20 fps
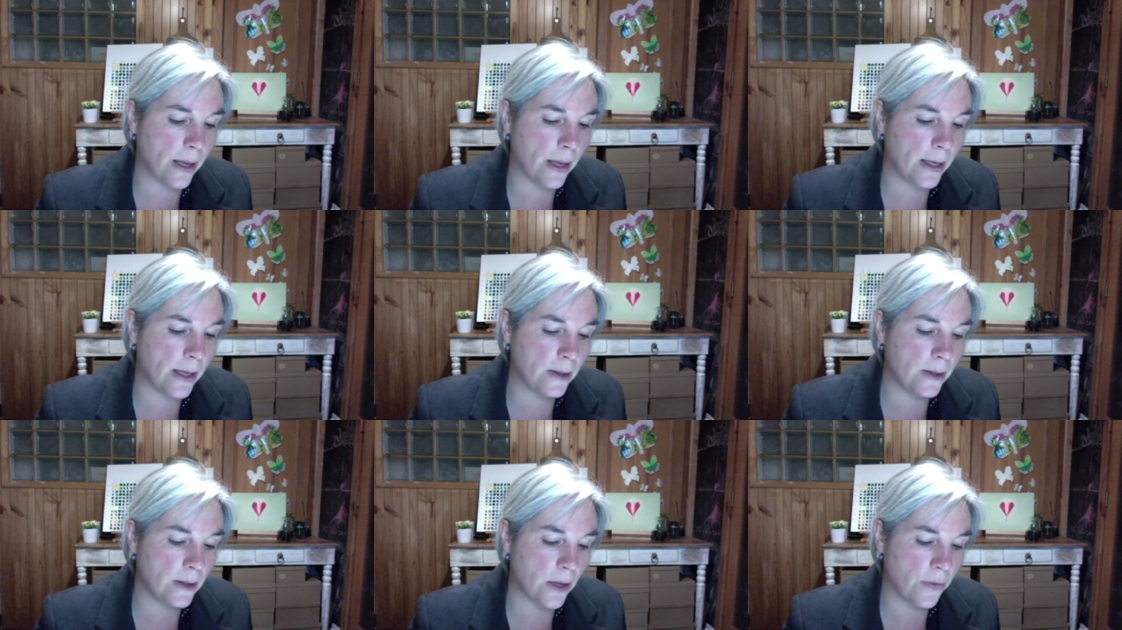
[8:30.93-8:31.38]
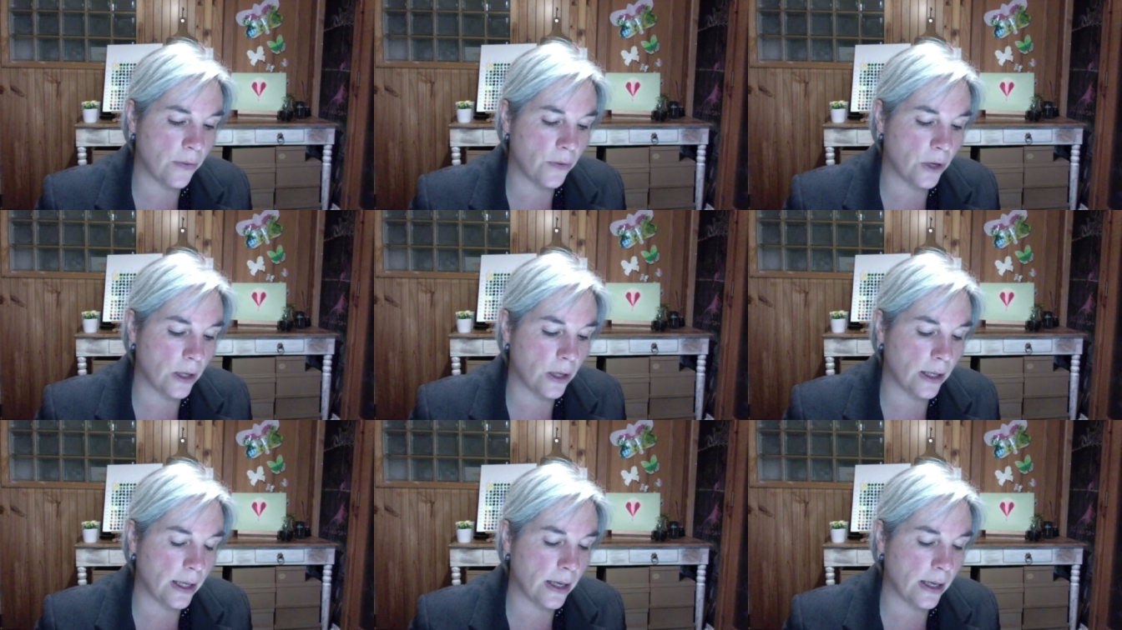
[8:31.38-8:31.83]
That is
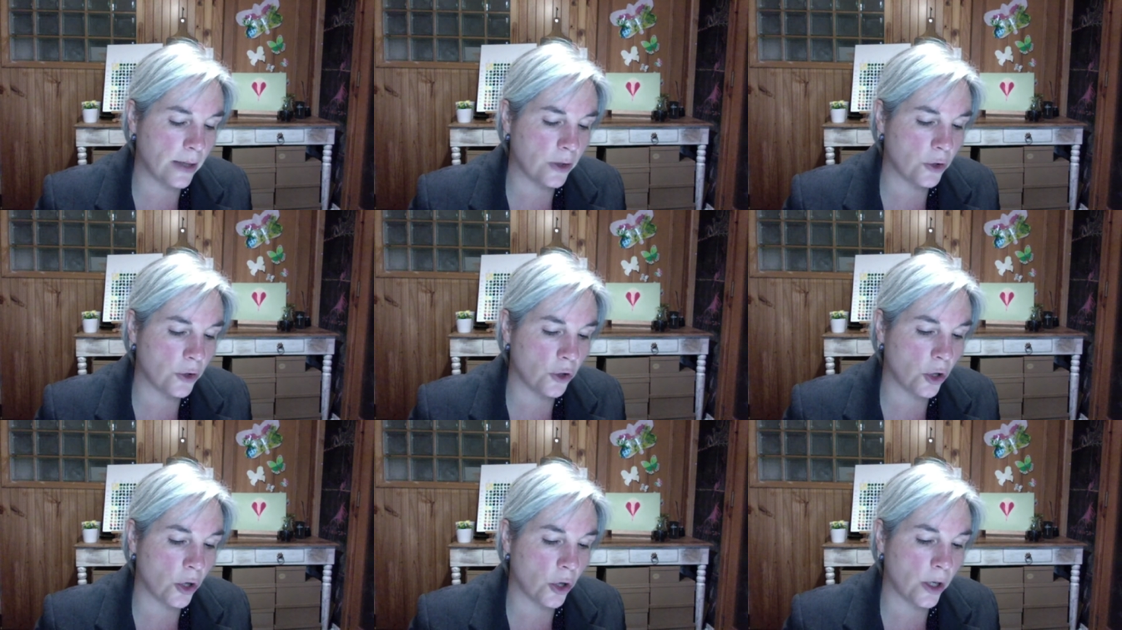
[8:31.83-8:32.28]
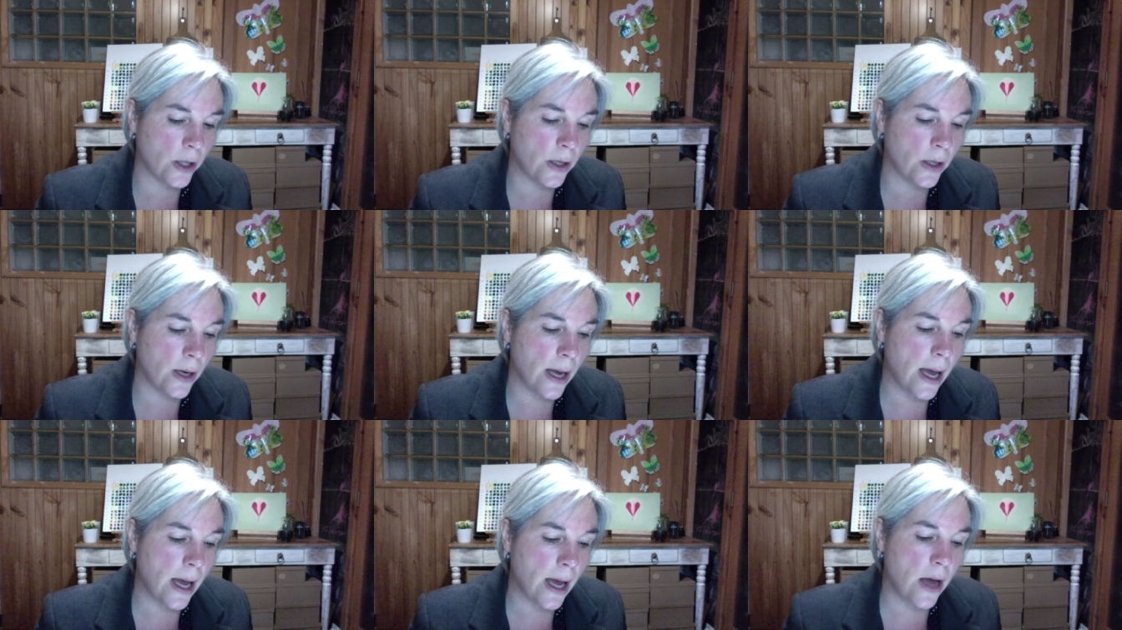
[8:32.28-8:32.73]
definitely a strong
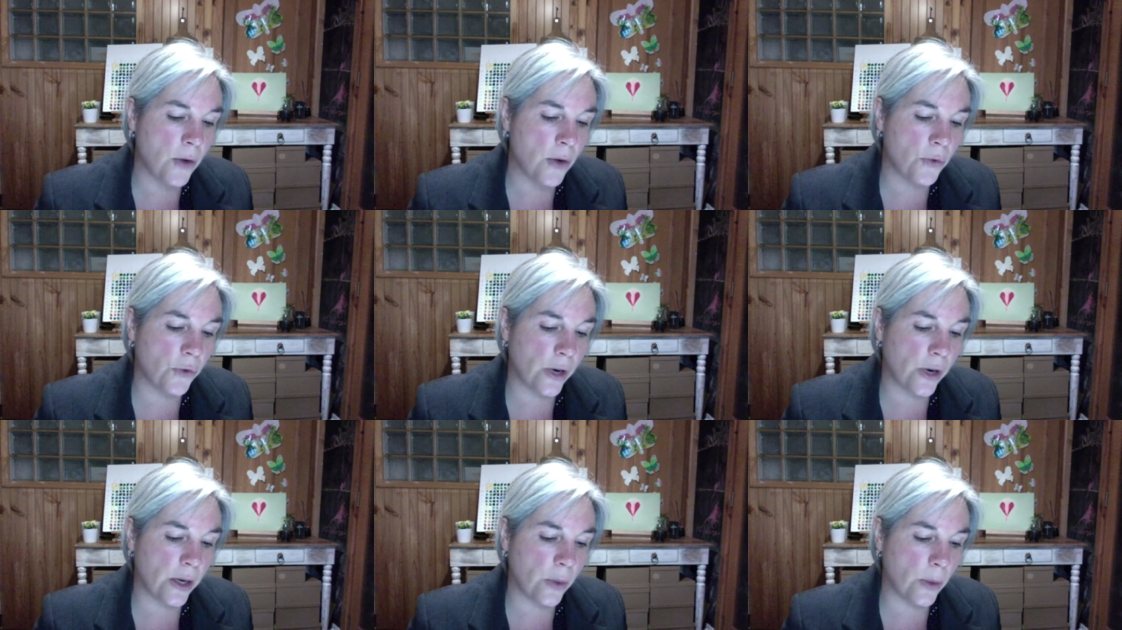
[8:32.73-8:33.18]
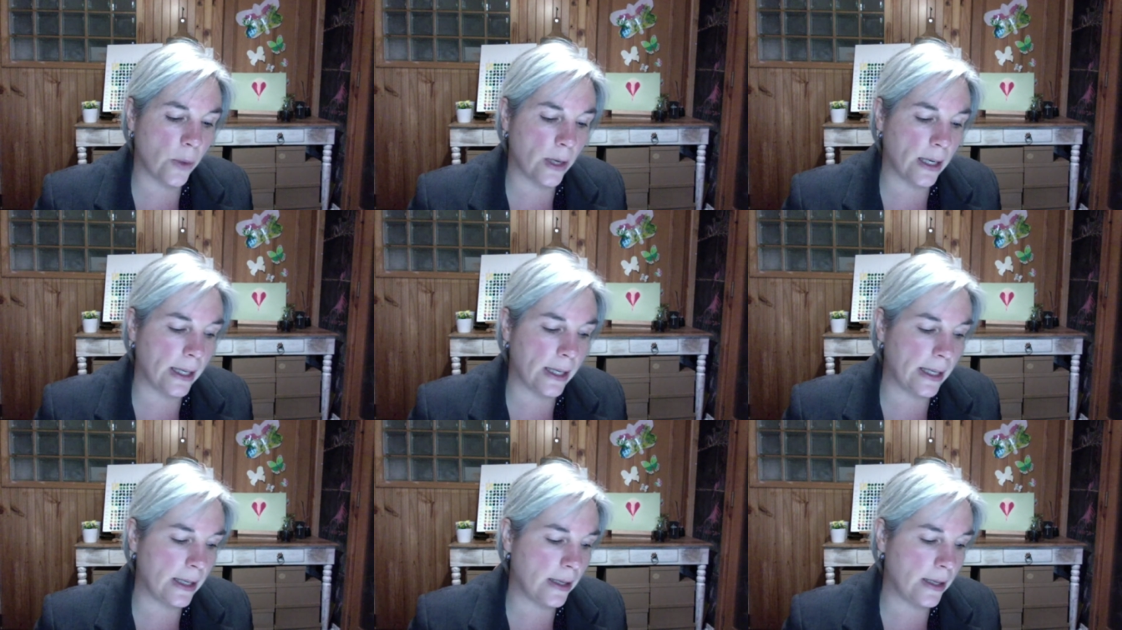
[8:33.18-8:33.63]
and
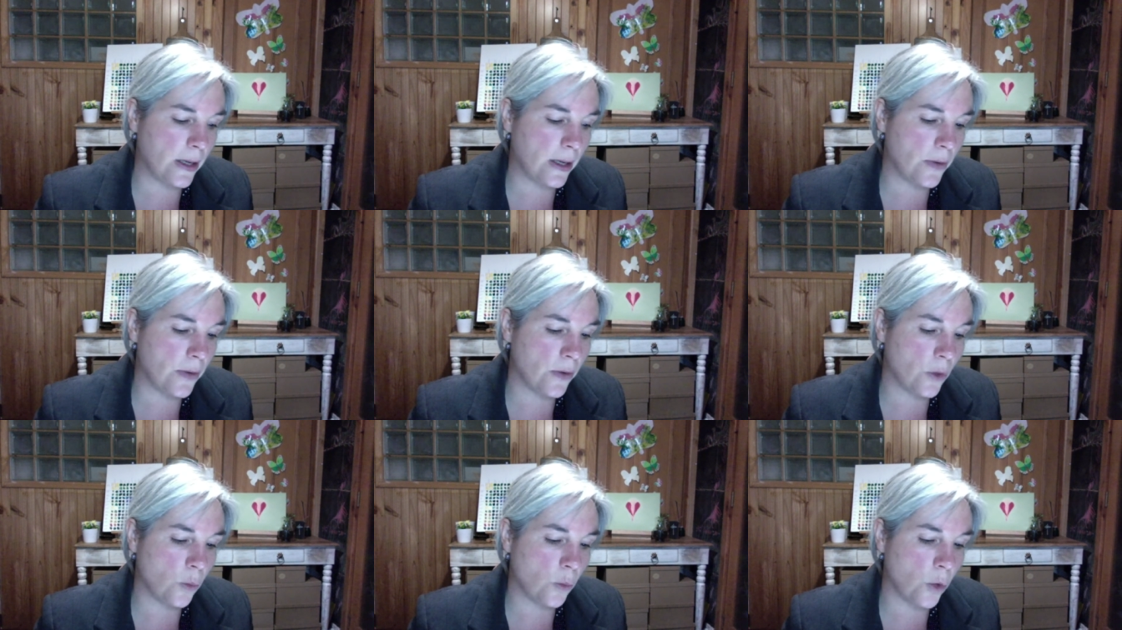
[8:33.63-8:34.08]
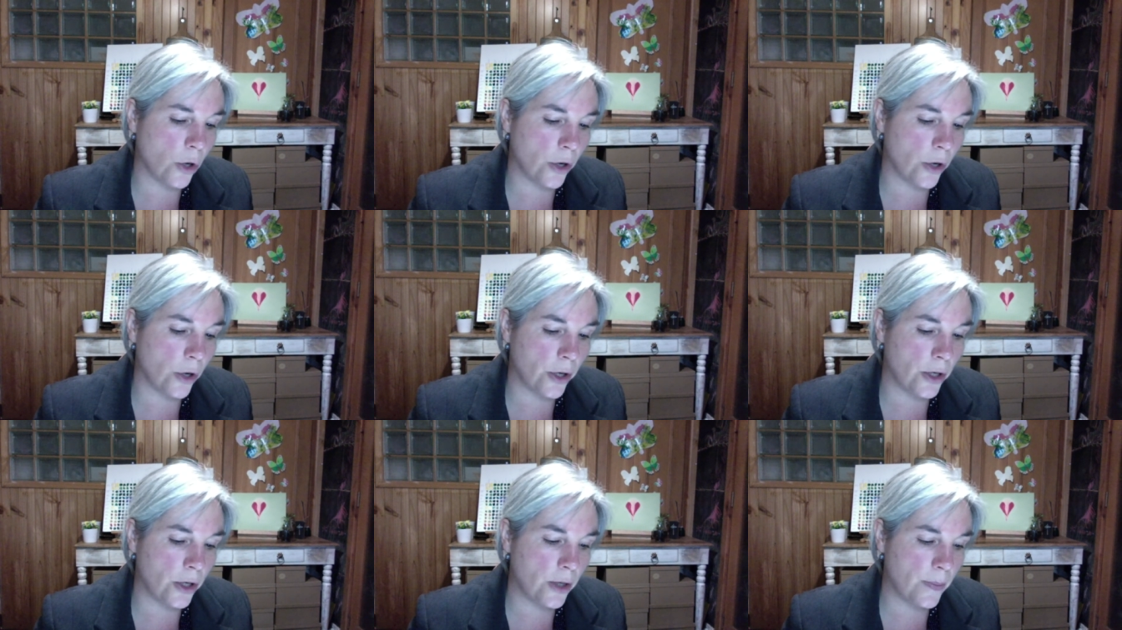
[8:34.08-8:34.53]
frequently given word